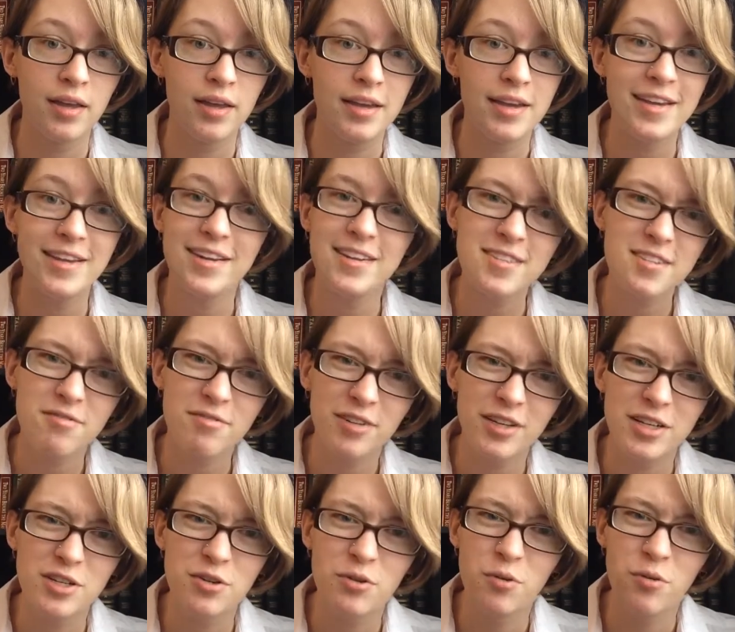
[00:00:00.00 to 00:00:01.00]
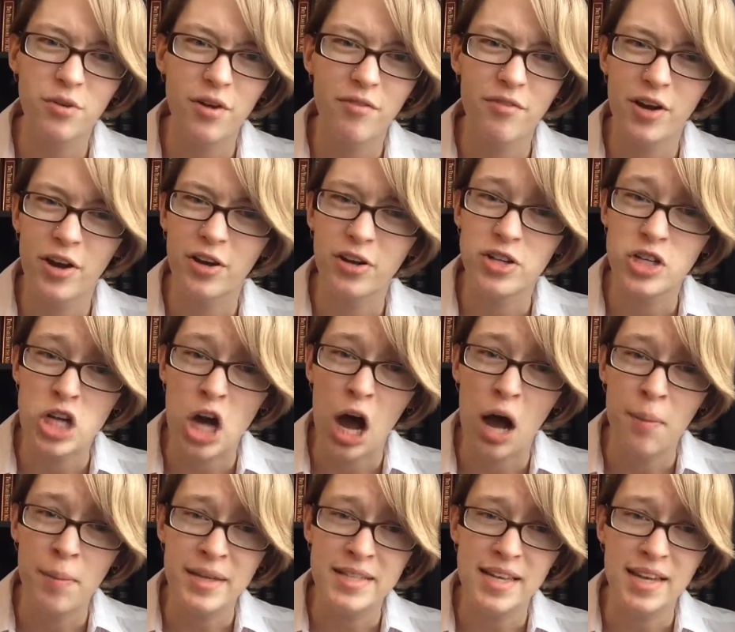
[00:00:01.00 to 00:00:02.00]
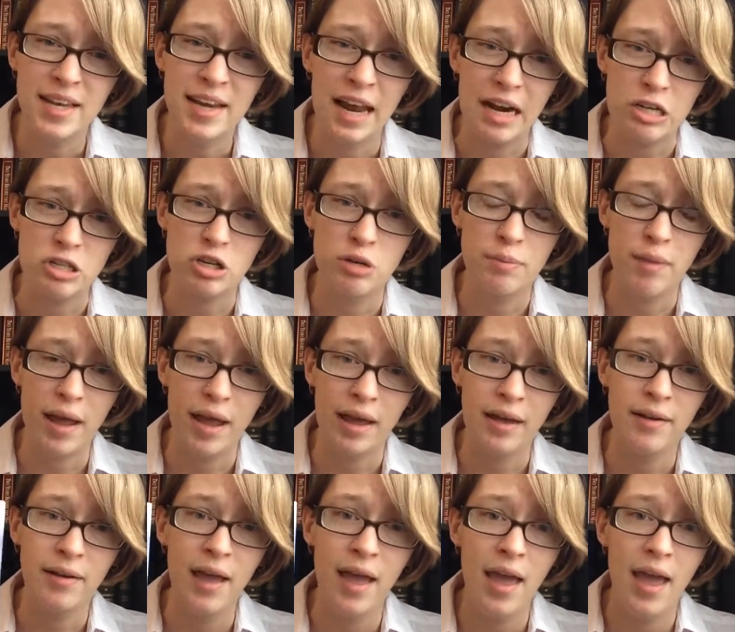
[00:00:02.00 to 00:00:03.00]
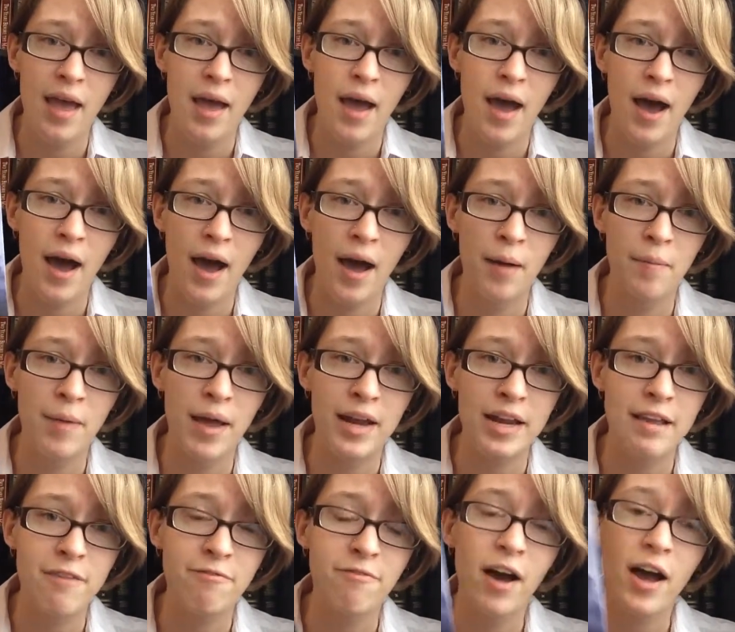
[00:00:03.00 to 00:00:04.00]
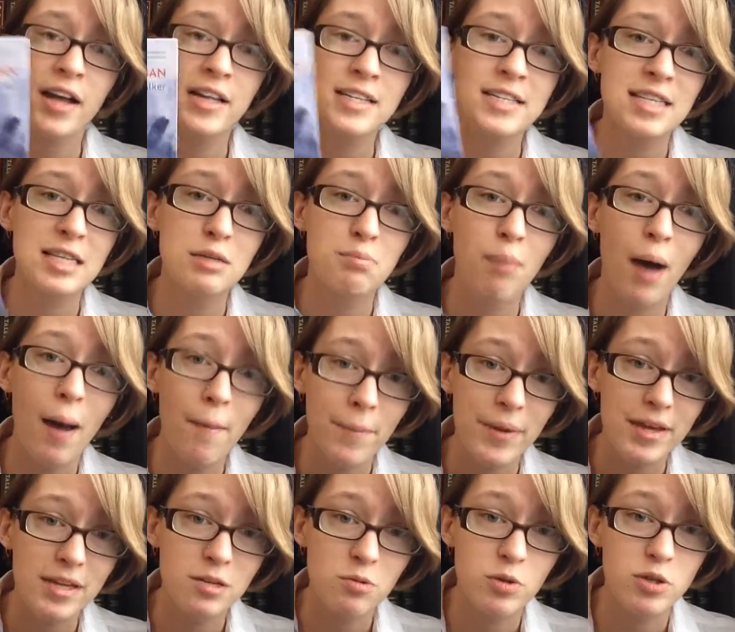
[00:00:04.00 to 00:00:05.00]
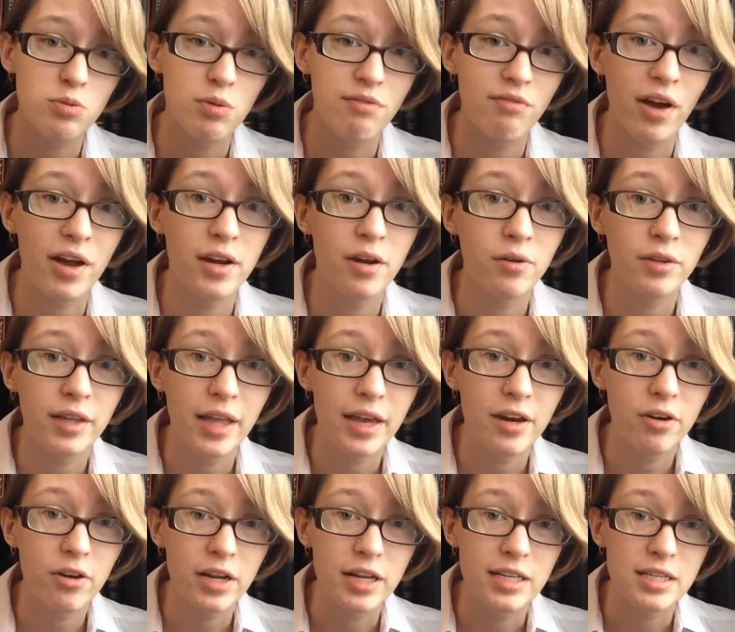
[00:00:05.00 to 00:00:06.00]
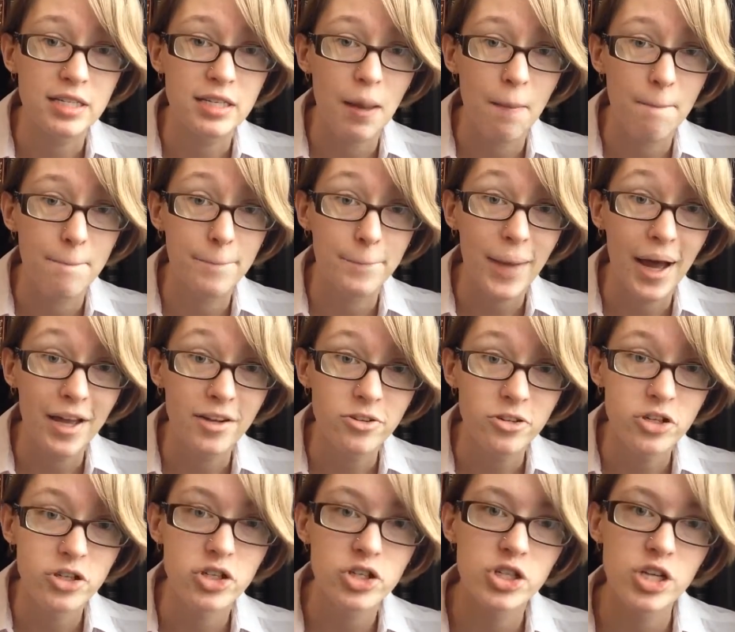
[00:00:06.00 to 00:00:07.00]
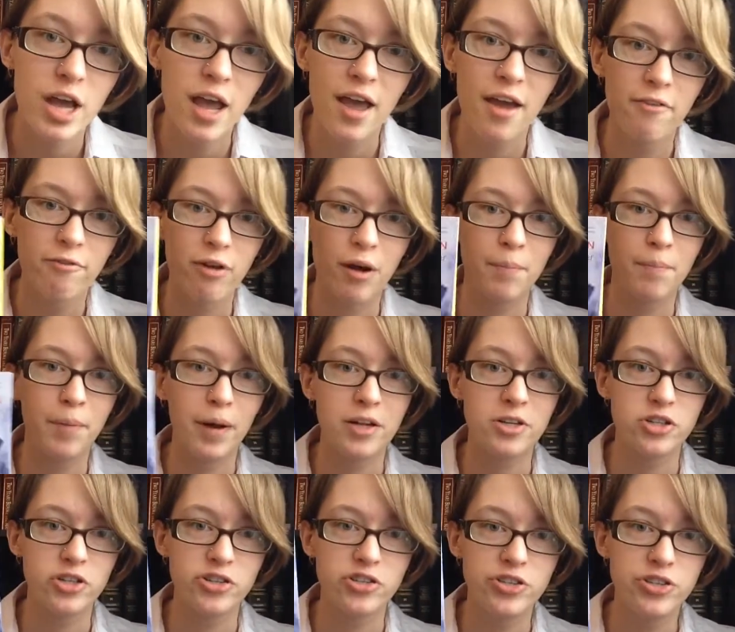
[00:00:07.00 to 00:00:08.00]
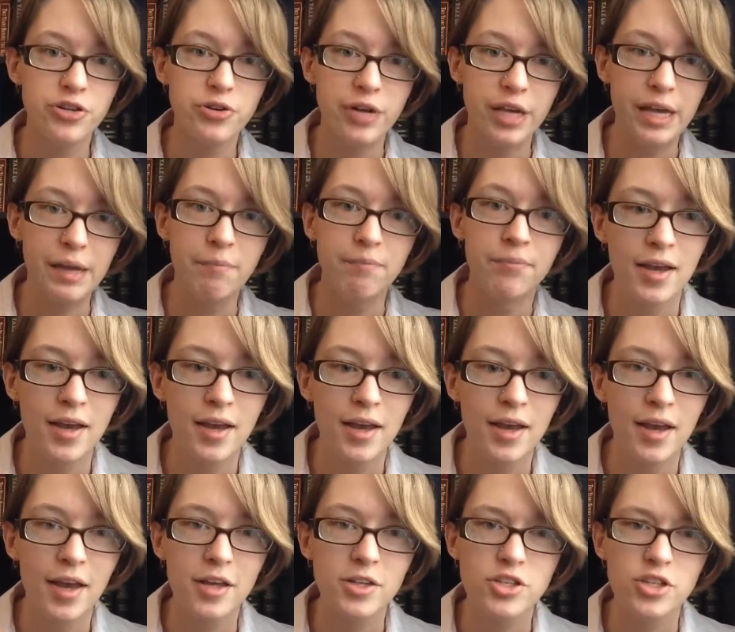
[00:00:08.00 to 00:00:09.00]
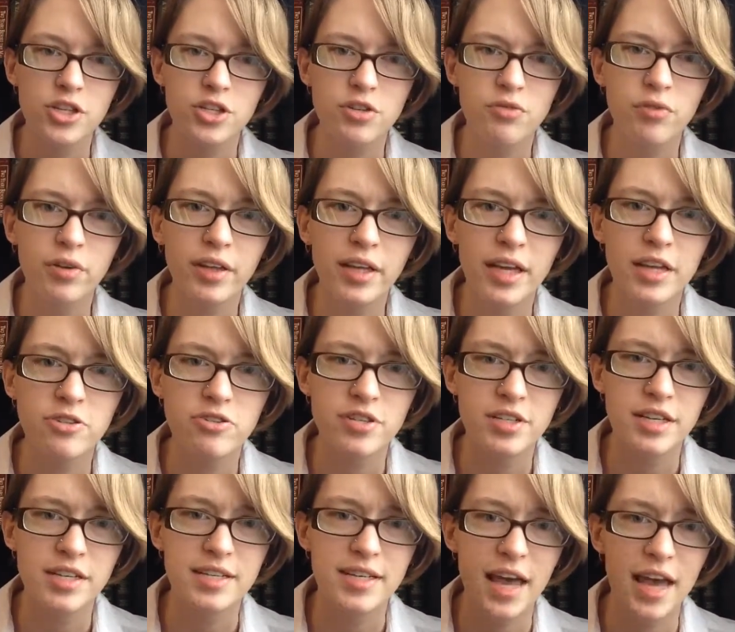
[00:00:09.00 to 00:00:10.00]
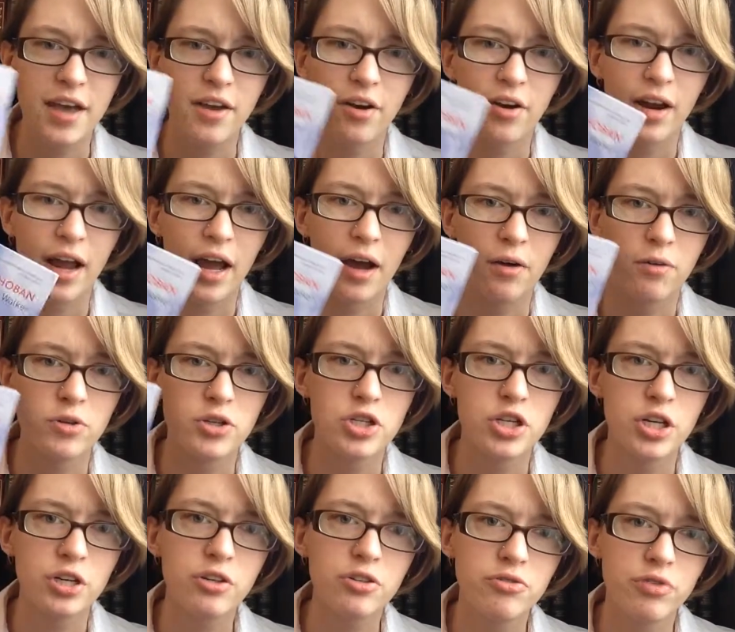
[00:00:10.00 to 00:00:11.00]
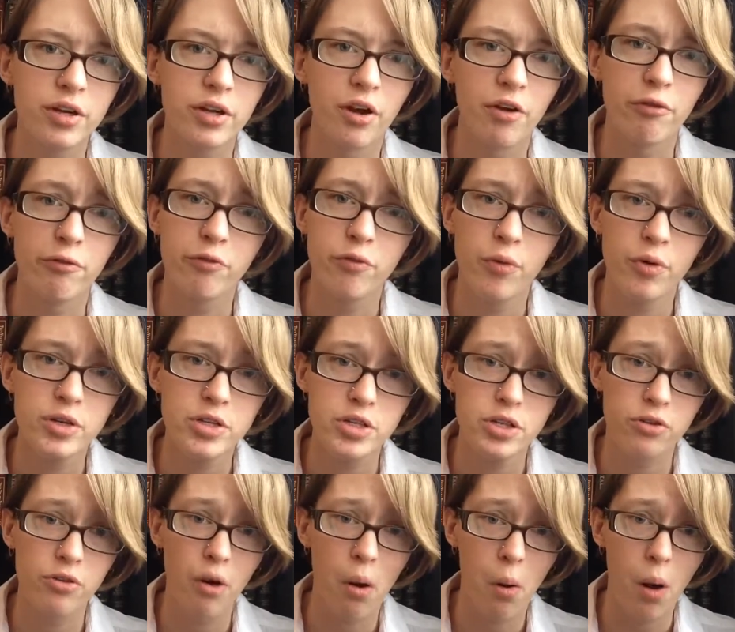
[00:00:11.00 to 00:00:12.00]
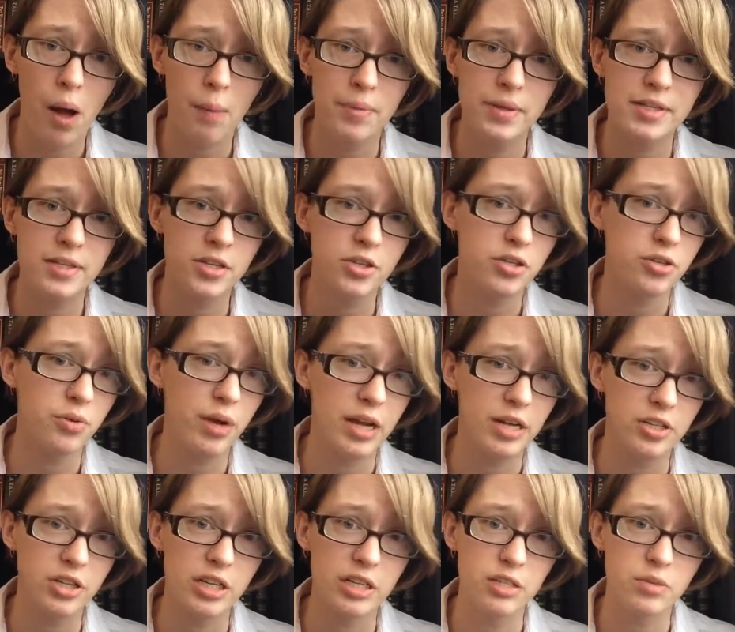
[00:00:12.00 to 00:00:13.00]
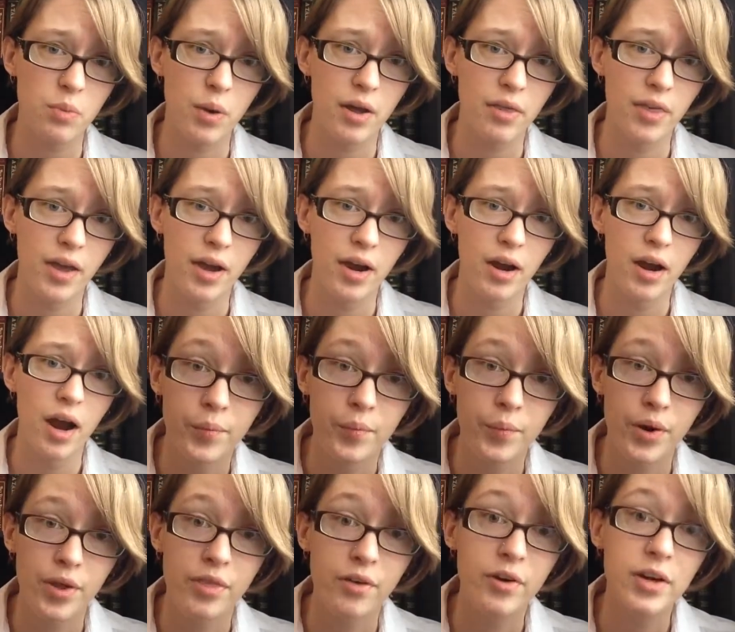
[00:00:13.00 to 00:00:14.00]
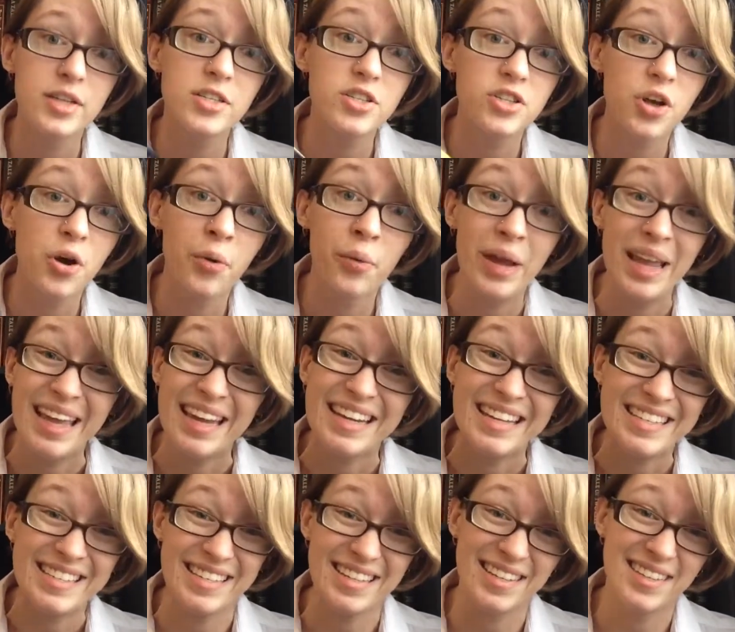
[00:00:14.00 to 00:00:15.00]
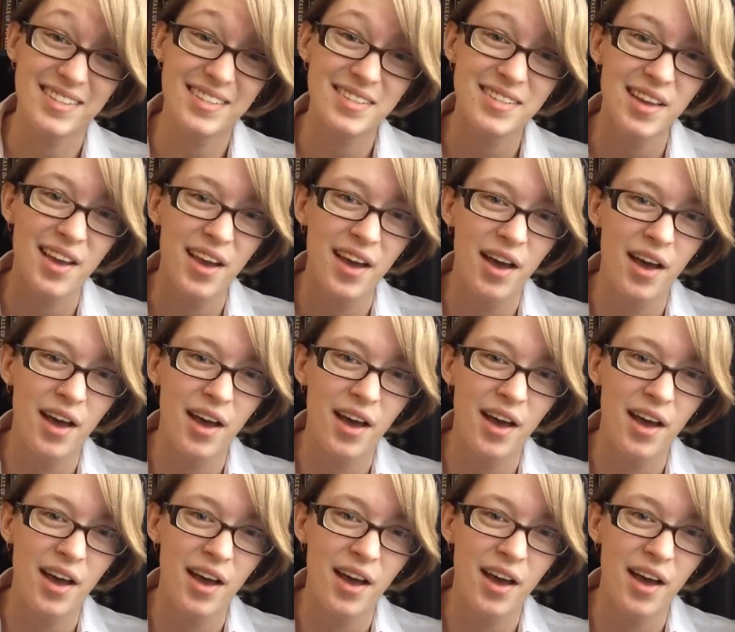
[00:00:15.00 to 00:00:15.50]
he doesn't really do a very good job as a connection man. And he finds this puppet, which we find out later is Punch from Punch and Judy. It's just a really interesting take on how children are forced to grow up in situations where there is no innocence.